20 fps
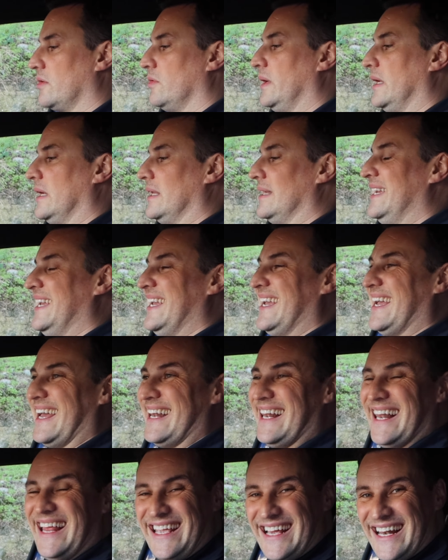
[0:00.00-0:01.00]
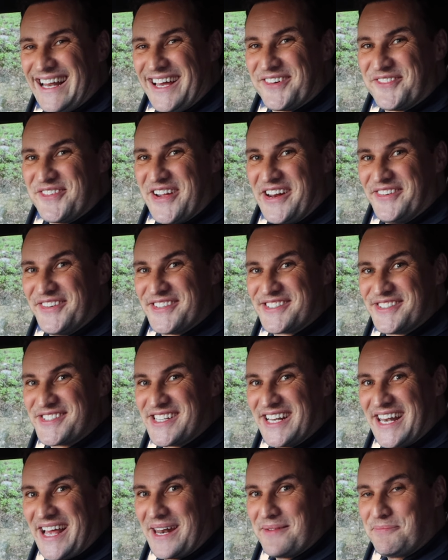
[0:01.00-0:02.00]
wheel, and like a lot of Renaults, there's
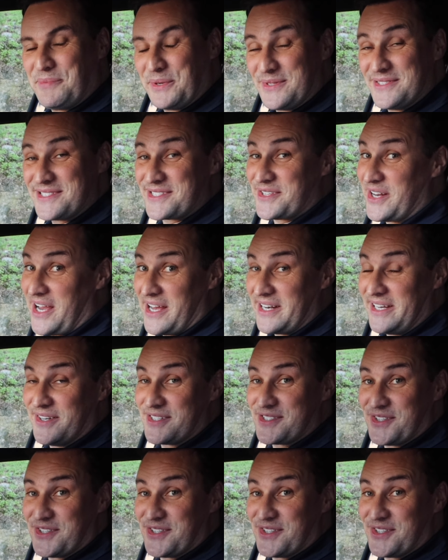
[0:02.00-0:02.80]
a lot of buttons going on here.